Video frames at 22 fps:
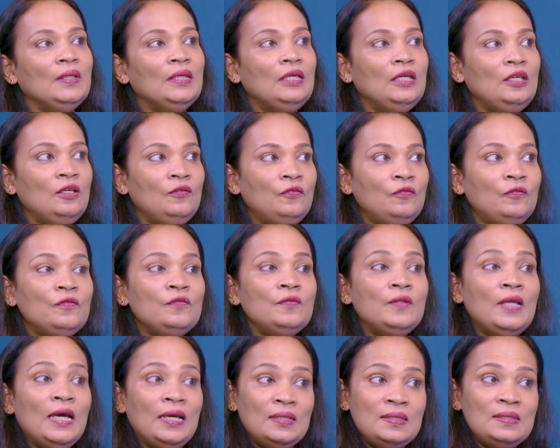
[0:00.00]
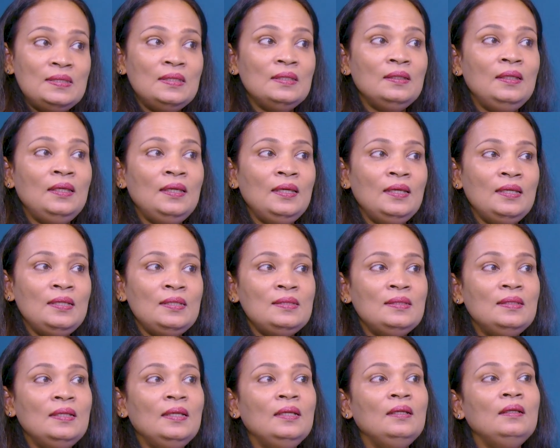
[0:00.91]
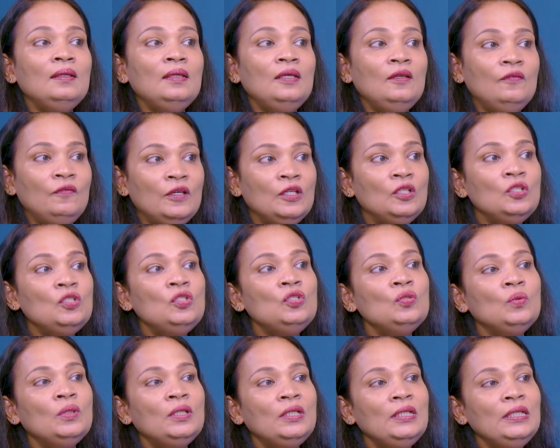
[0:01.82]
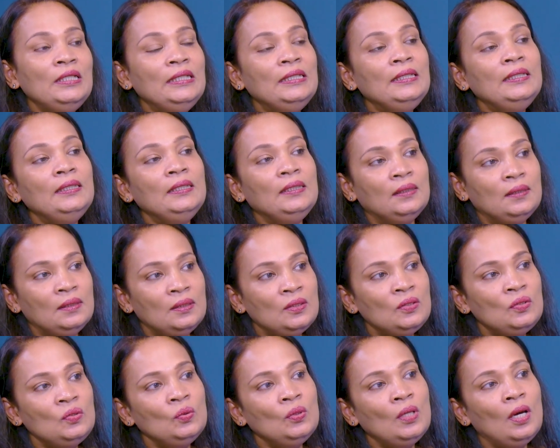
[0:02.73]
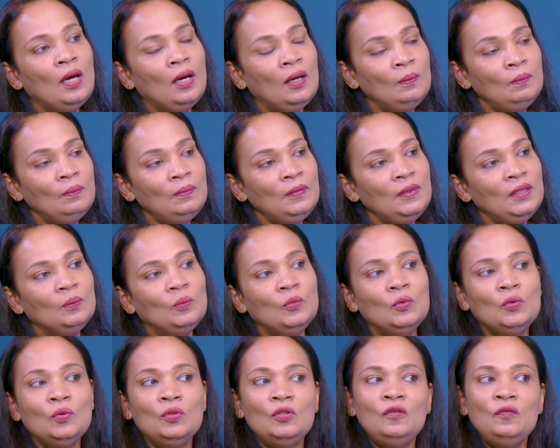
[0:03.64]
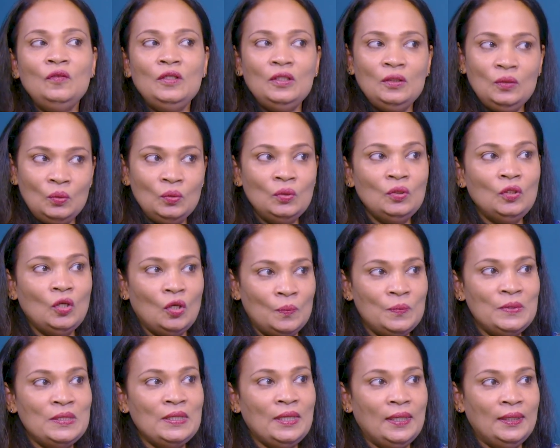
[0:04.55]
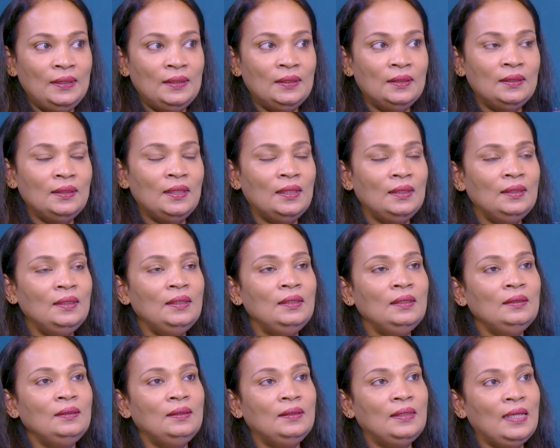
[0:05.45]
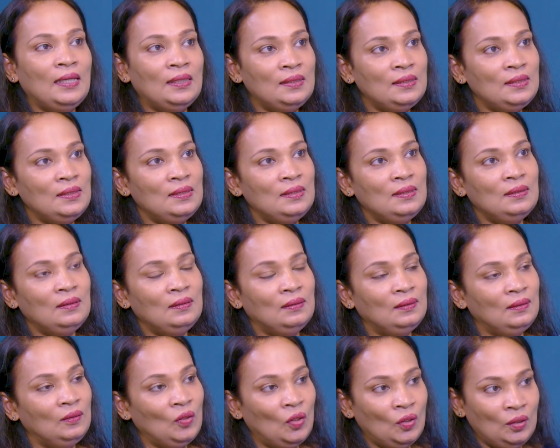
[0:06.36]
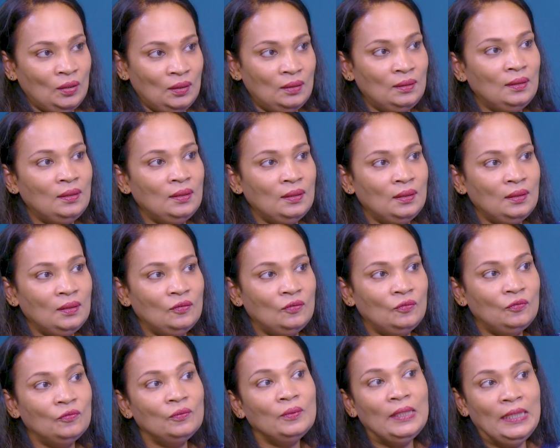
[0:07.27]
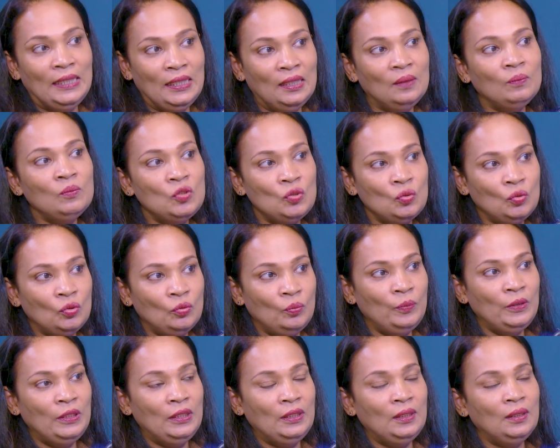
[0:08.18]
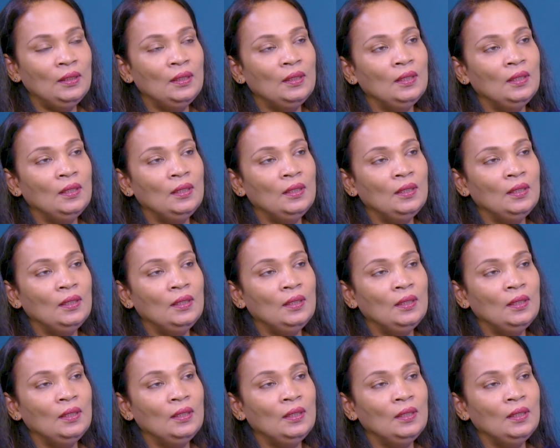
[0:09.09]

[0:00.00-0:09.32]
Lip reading: If that's the case, then eventually in years to come, the boat will go lopsided. I think that's not the aim should be.